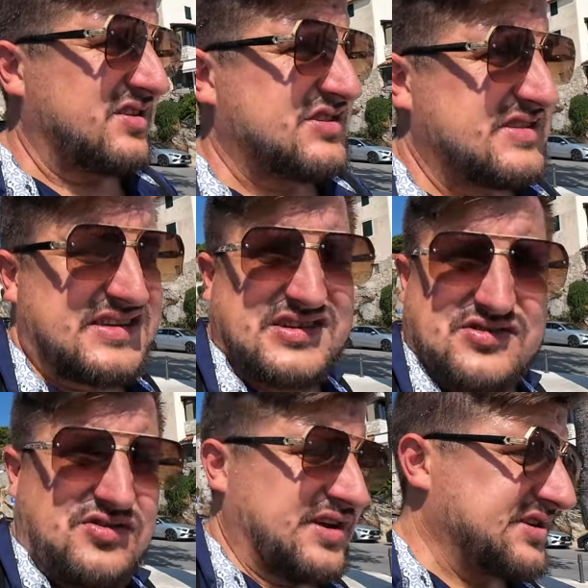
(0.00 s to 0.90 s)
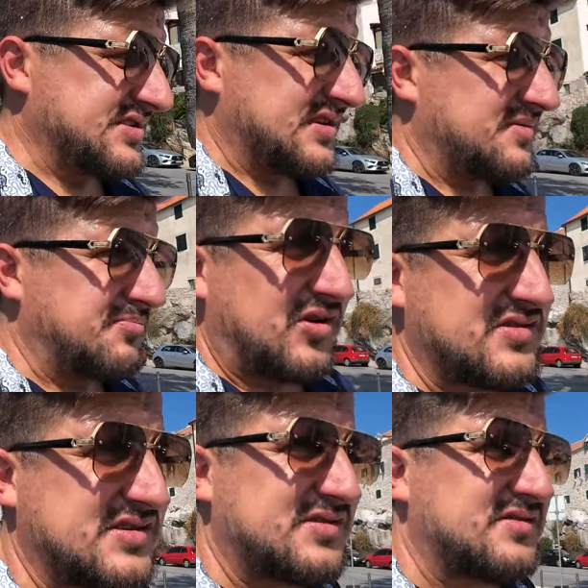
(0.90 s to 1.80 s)
Argentina, Croatia.
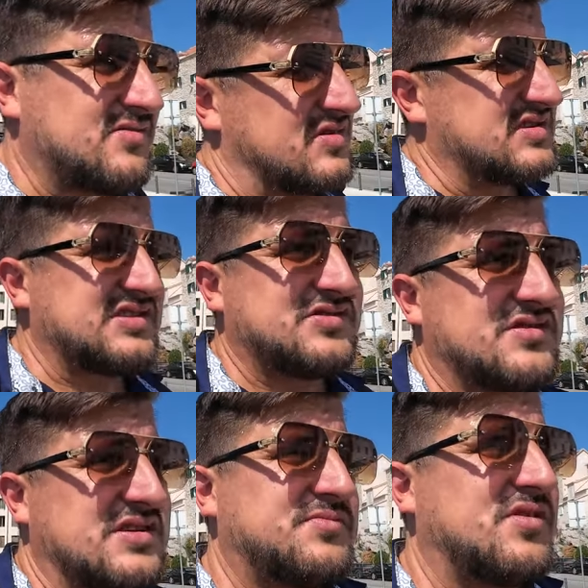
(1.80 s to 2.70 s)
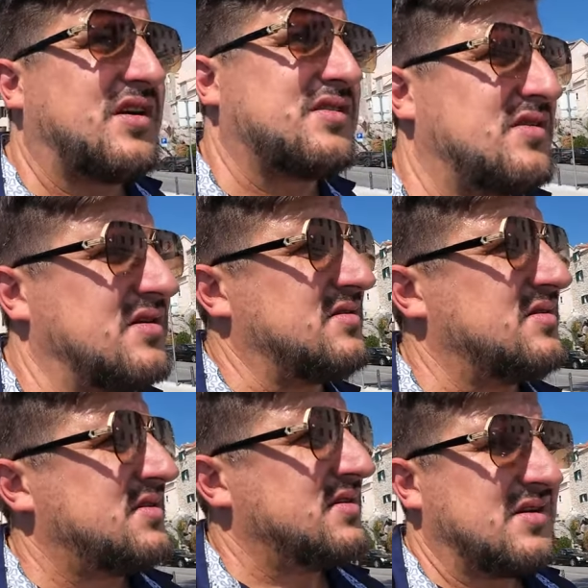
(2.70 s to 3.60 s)
Malta wasn't so good. Morocco,
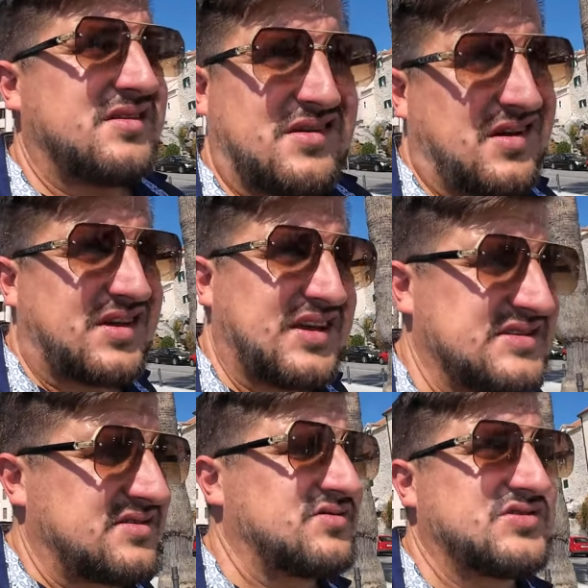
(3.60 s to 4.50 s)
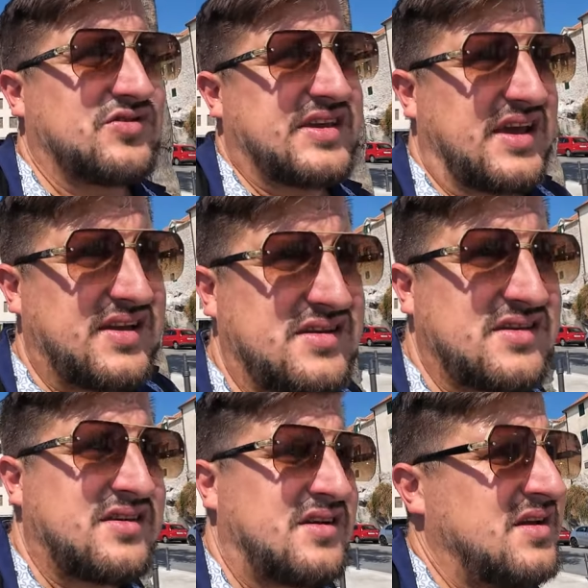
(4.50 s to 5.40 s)
I guess, was okay.
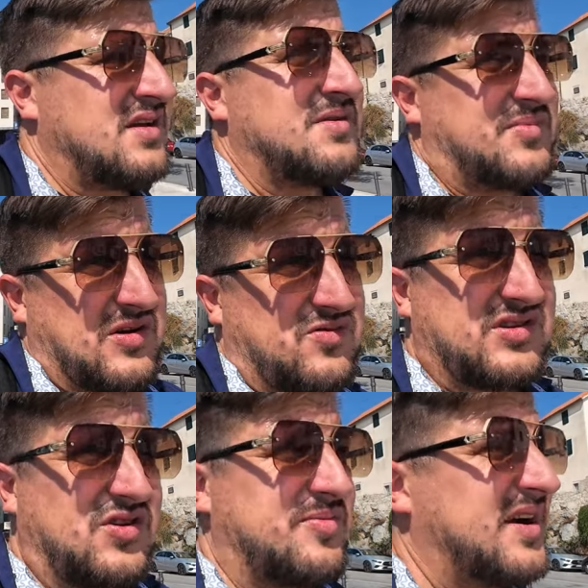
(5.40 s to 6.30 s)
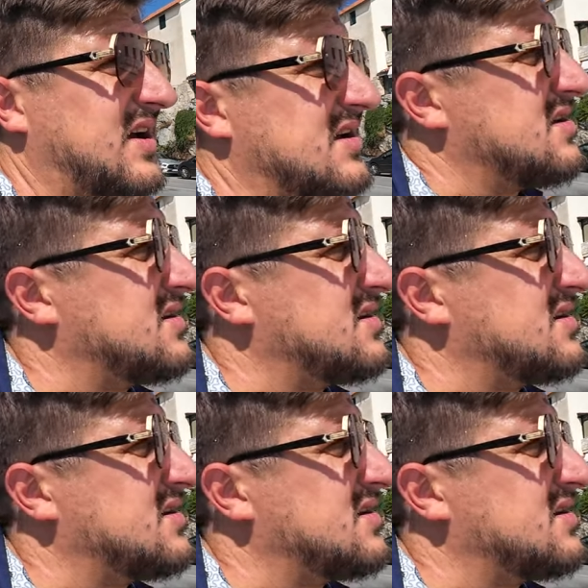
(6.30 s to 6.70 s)
But I wouldn't go back.